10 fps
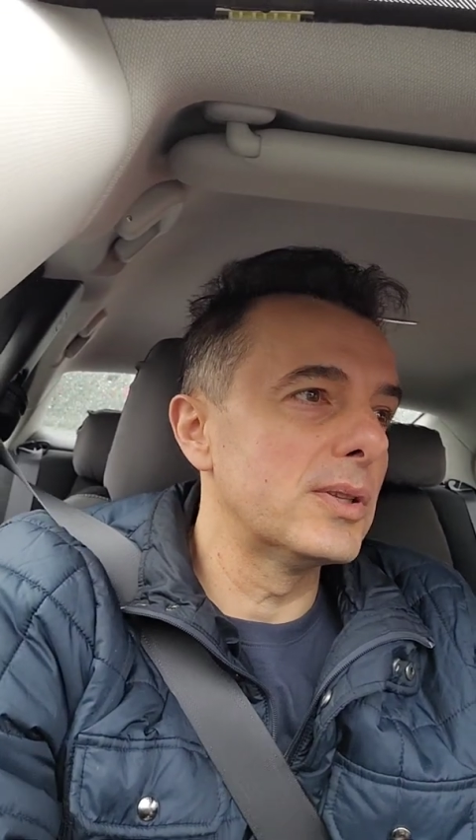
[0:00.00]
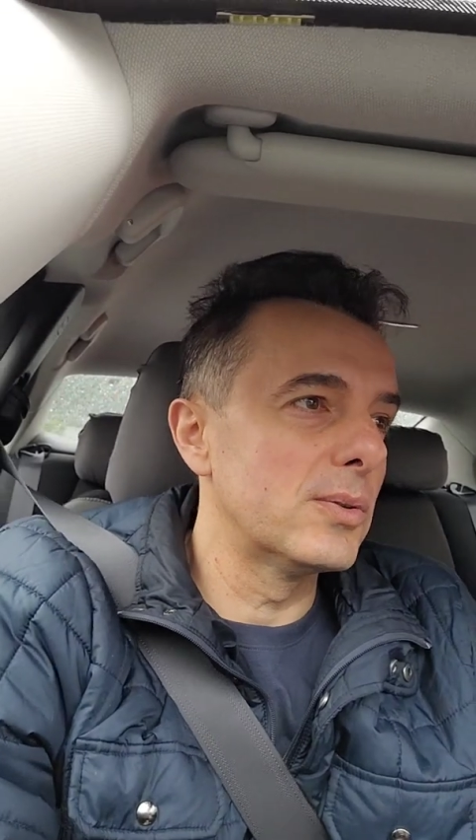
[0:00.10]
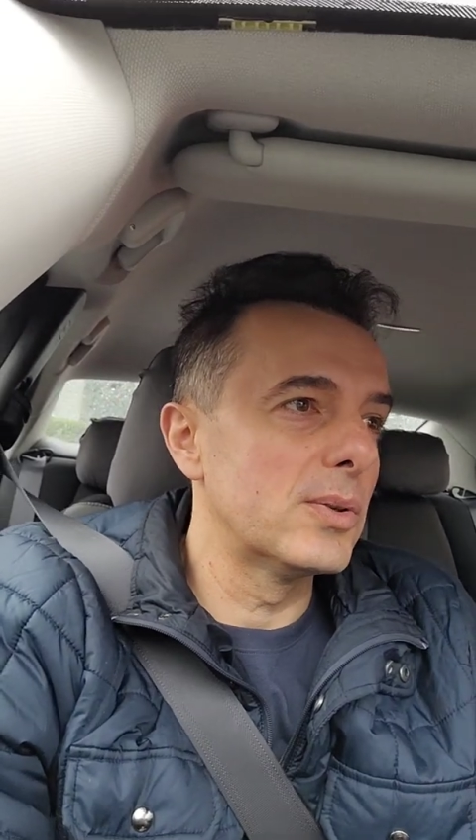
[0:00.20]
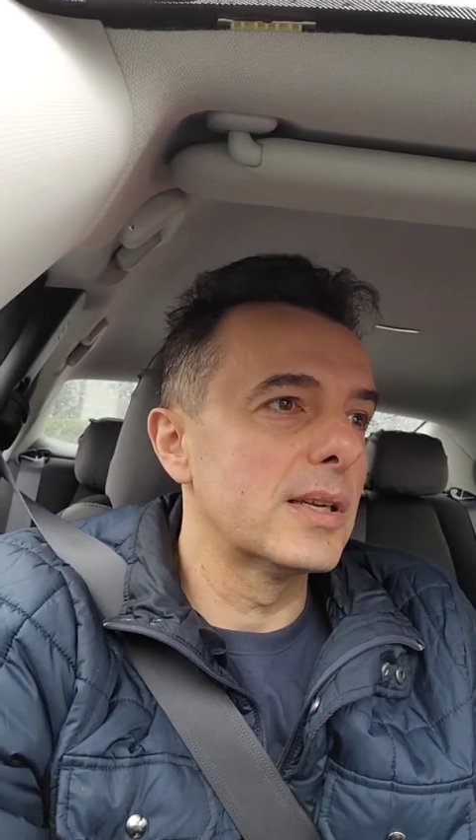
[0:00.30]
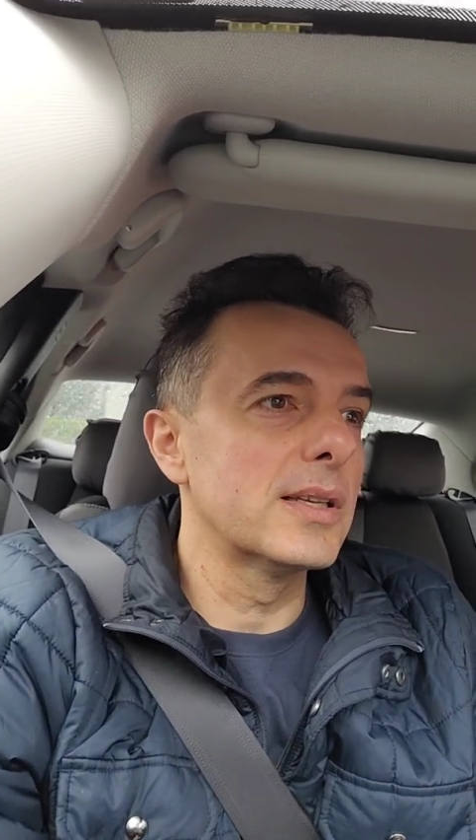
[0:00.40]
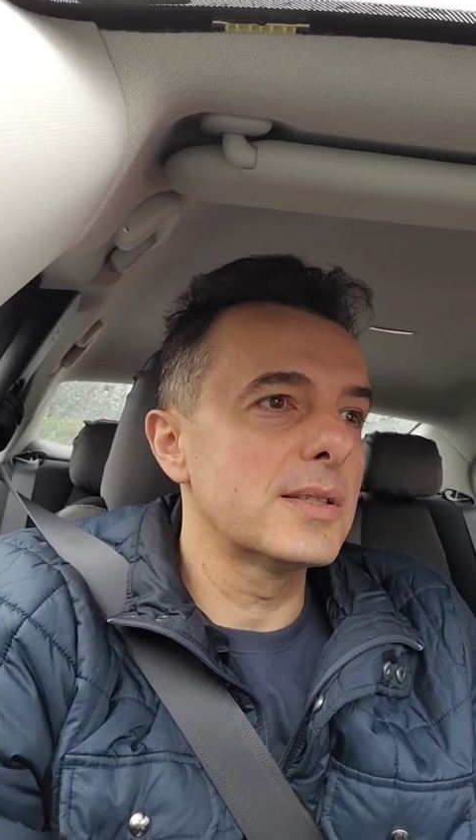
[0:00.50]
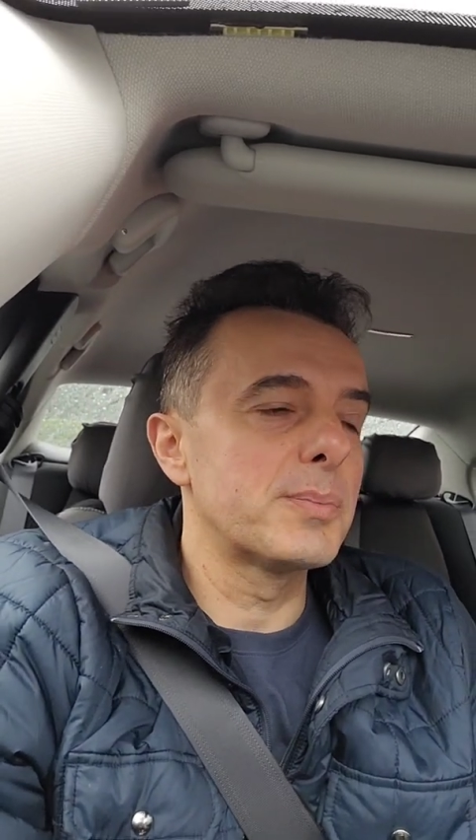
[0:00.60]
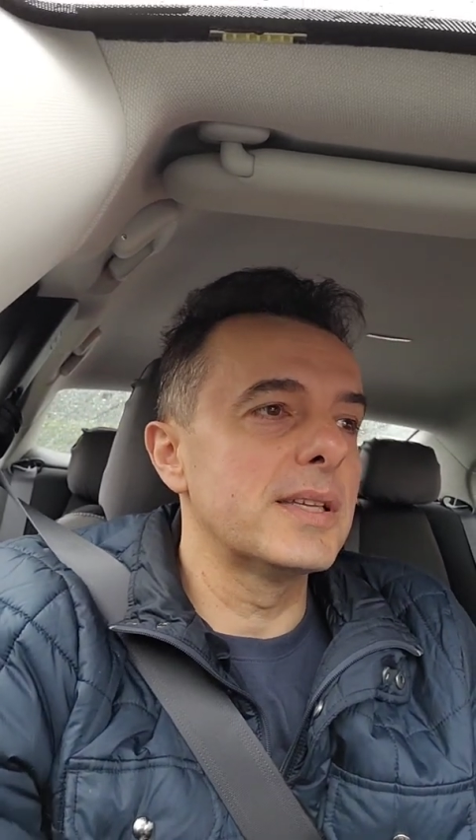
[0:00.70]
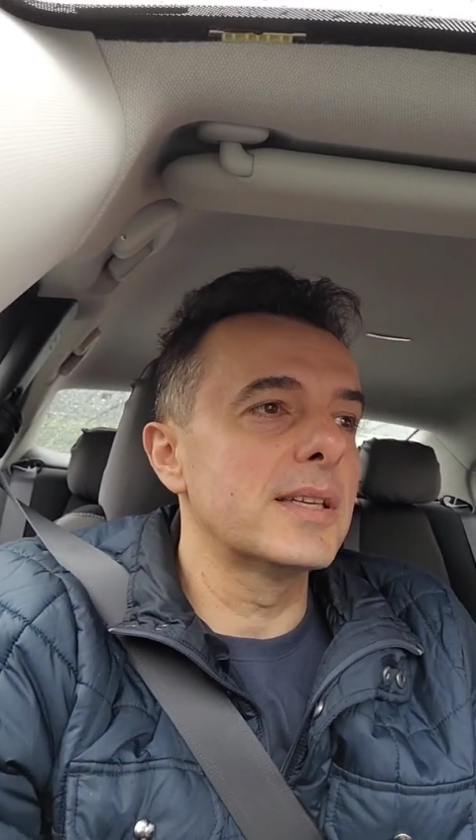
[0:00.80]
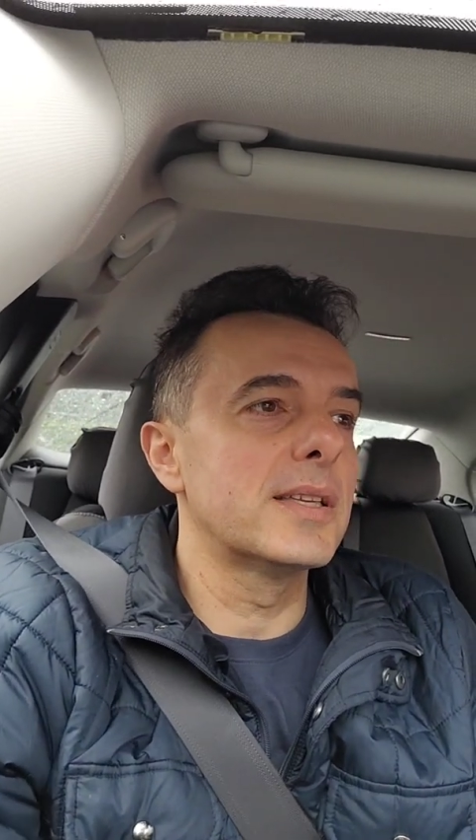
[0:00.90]
or at least
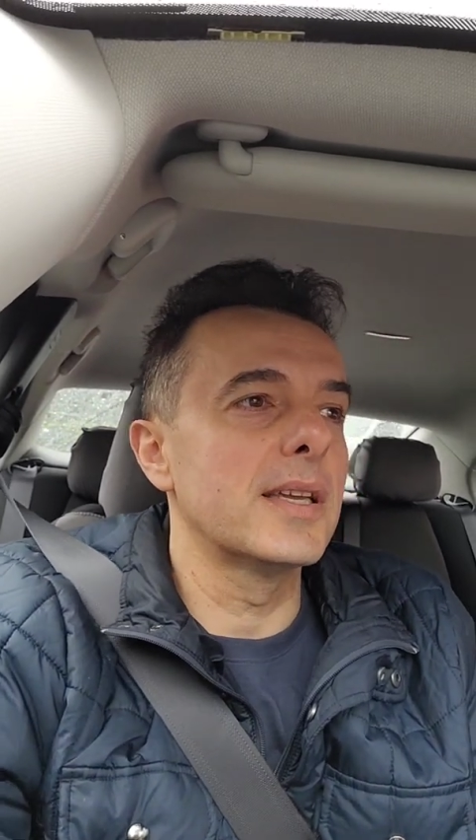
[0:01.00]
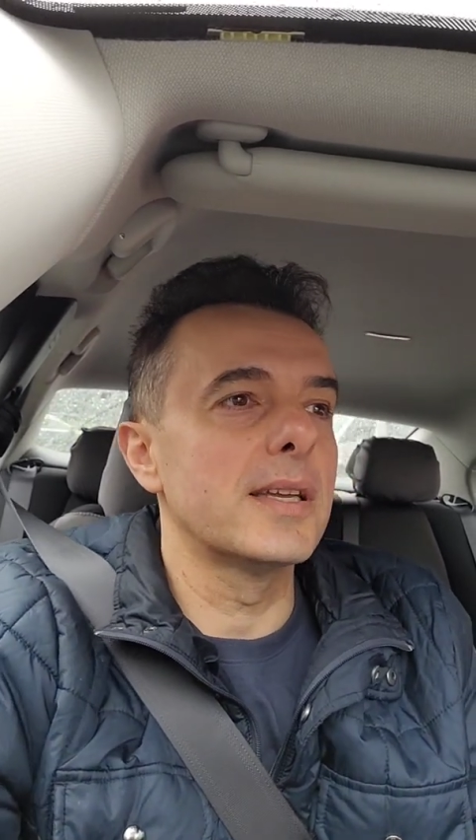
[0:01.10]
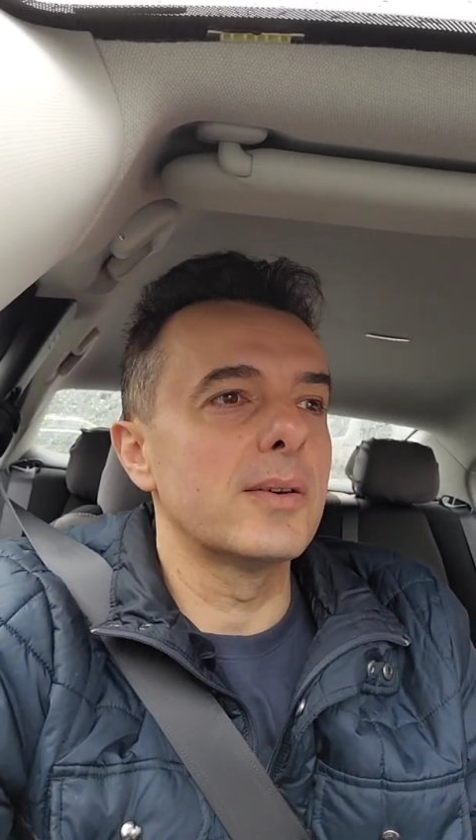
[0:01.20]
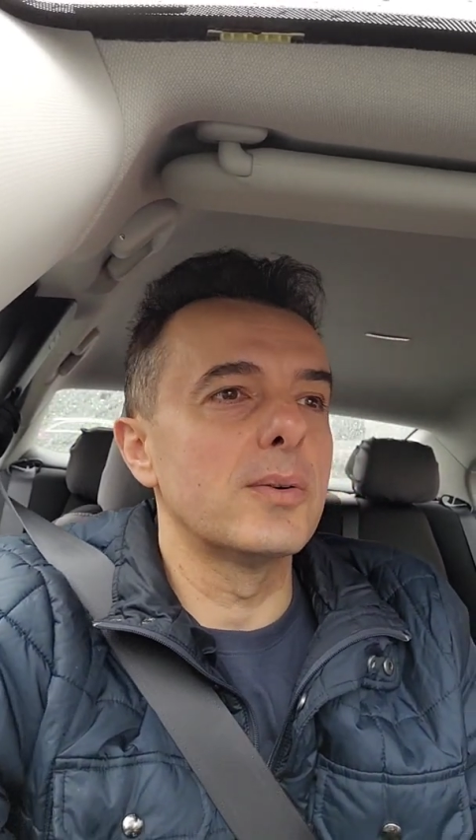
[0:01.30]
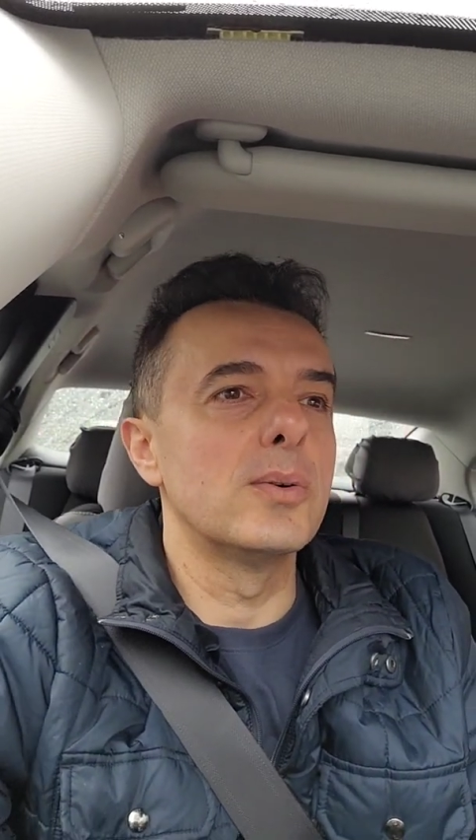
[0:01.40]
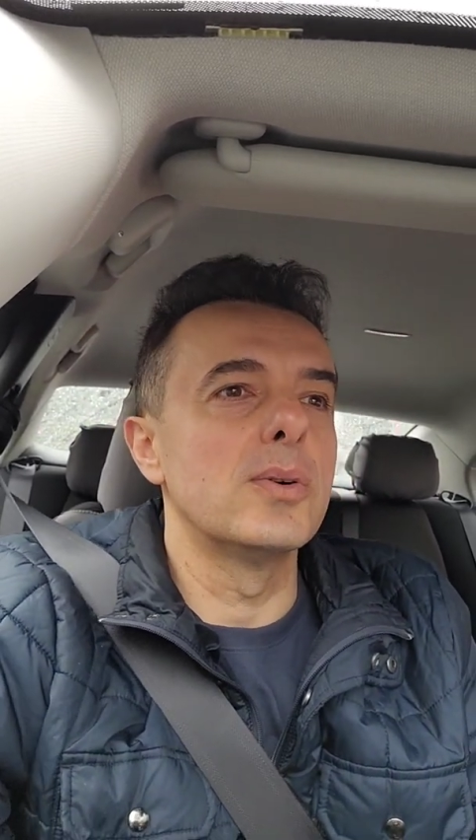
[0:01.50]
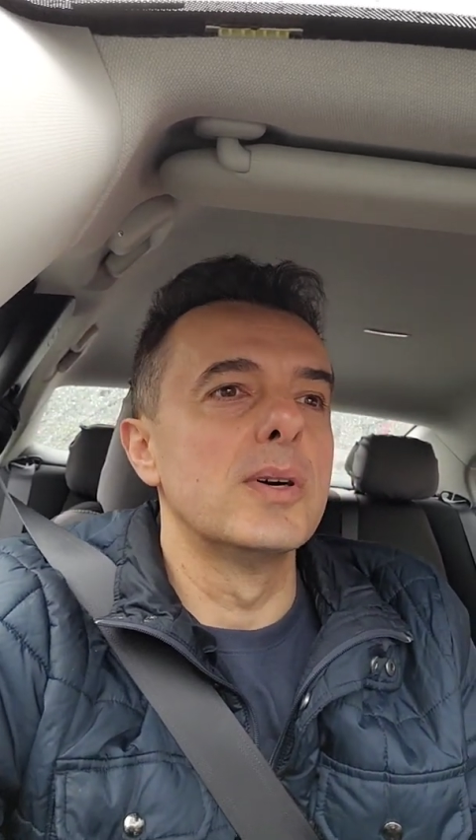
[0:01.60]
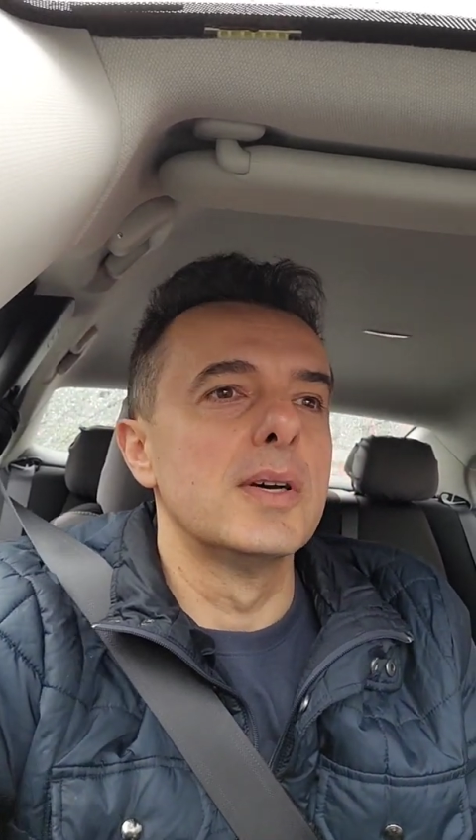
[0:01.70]
predicting it, or